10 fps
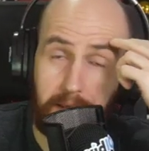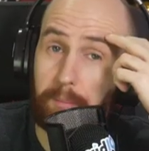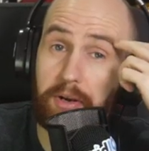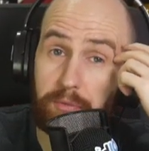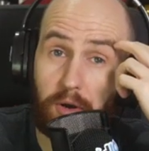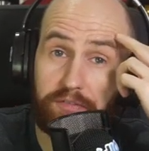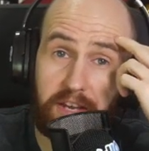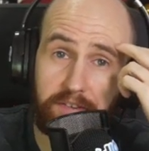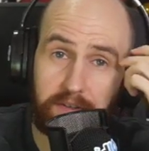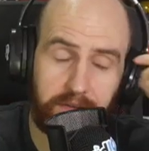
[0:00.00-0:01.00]
But it's worth
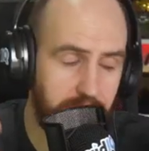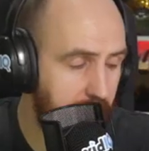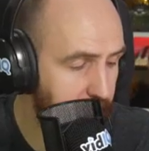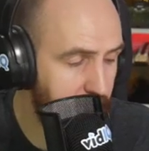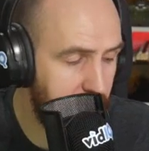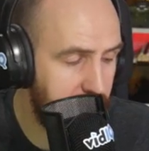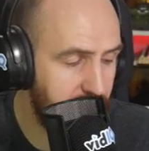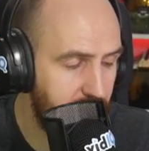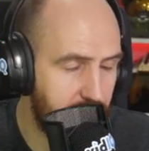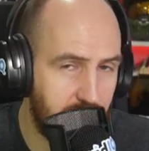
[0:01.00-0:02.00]
testing. Absolutely
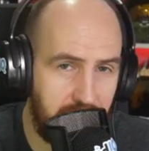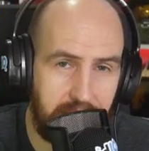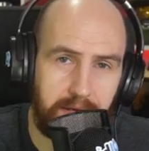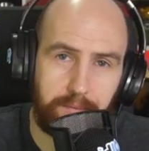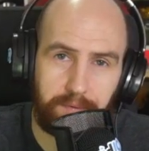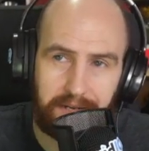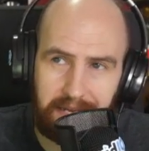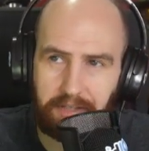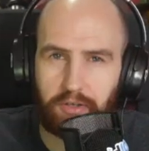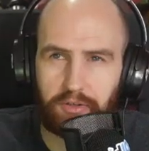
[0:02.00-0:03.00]
give it a try. But
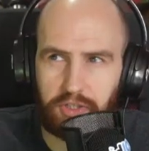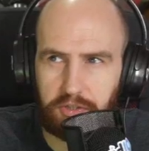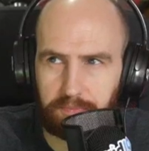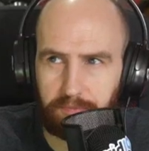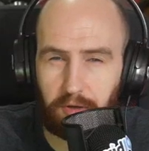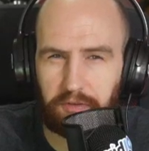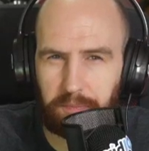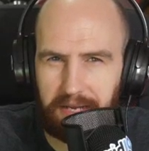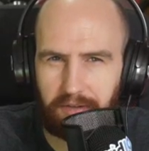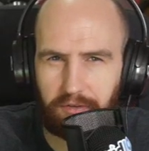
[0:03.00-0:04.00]
again, don't just don't
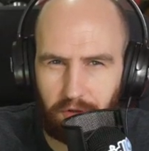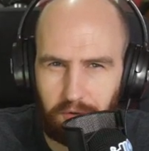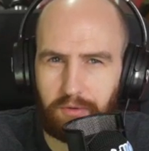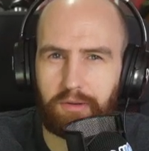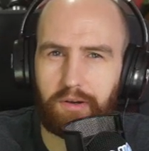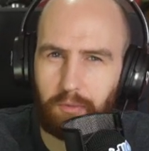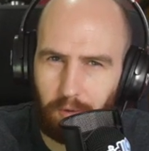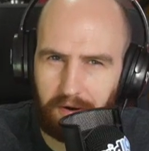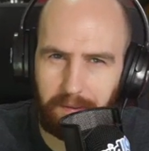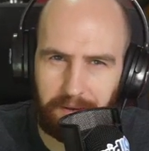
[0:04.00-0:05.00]
spend too long
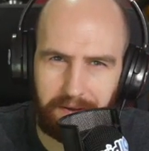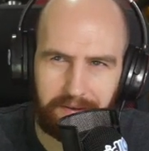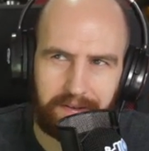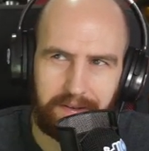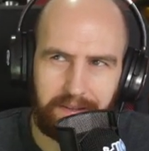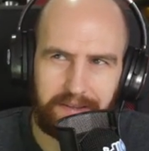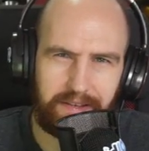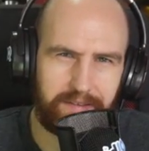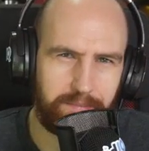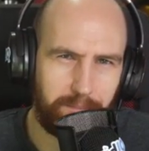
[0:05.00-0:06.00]
worrying about
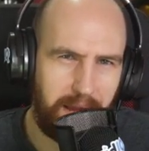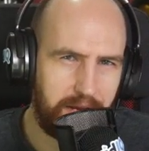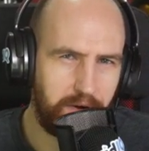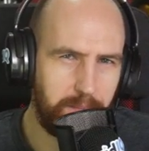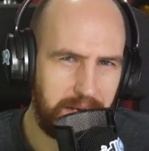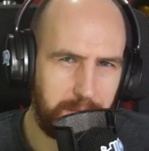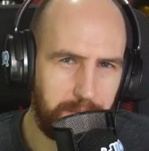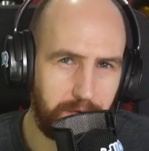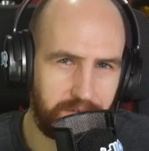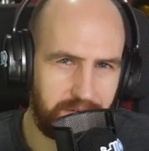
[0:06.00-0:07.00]
these micro mini
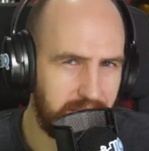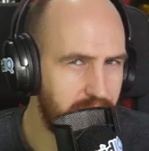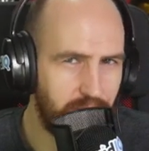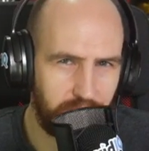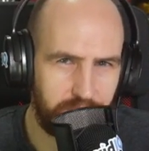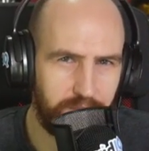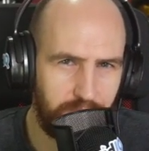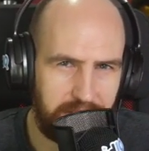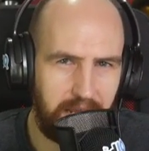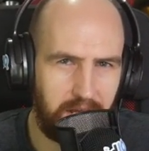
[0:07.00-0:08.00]
boosts unless you've got some
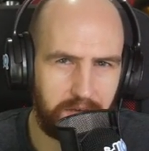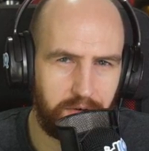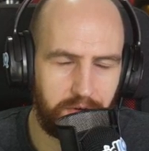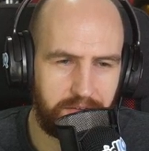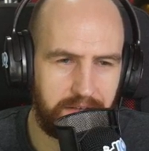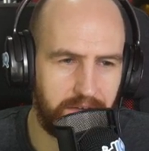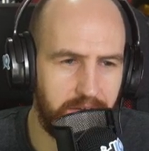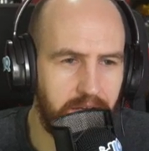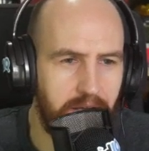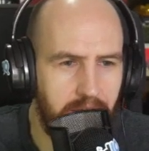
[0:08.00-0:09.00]
really hardcore data
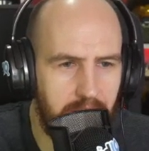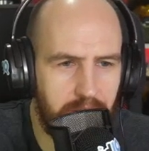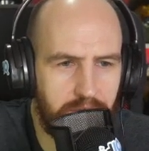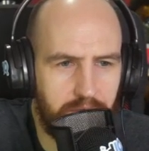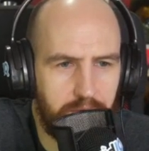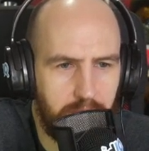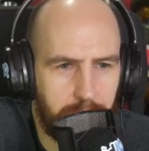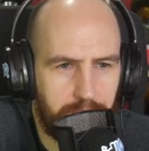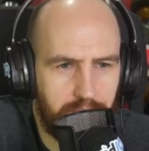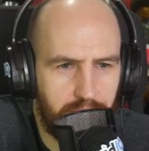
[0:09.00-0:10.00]
uh, to
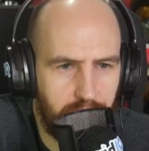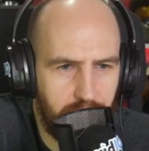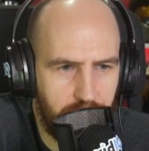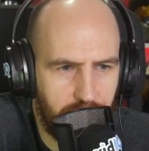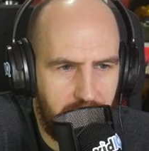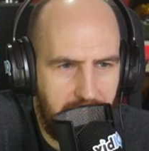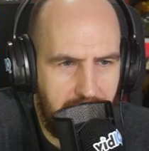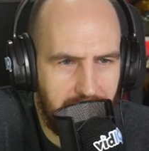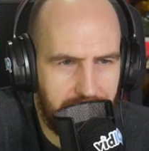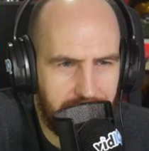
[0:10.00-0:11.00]
prove
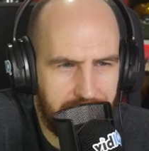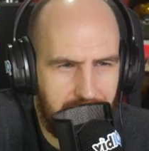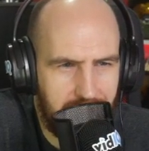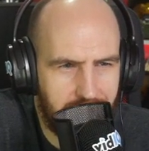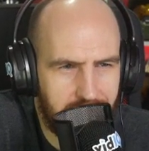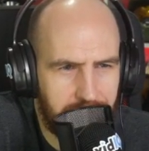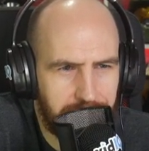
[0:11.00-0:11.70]
that.